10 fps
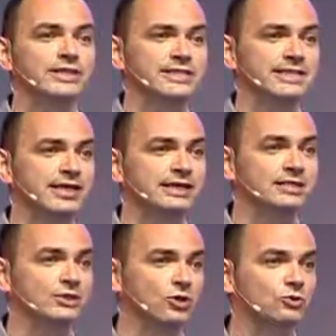see that
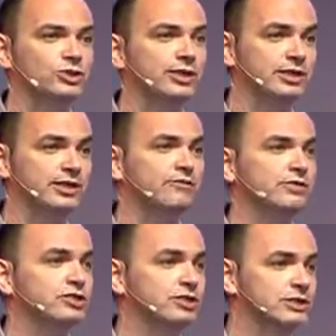social and
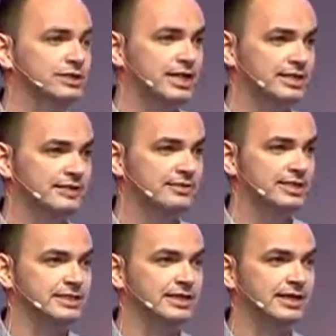individuals
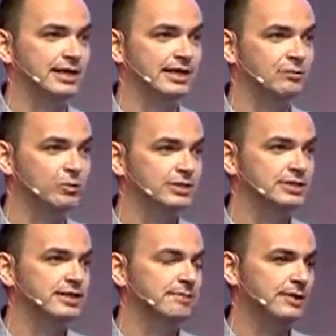activities are the
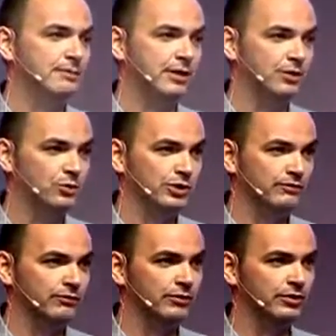ones that people are looking
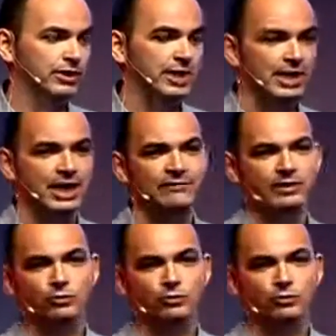for. Having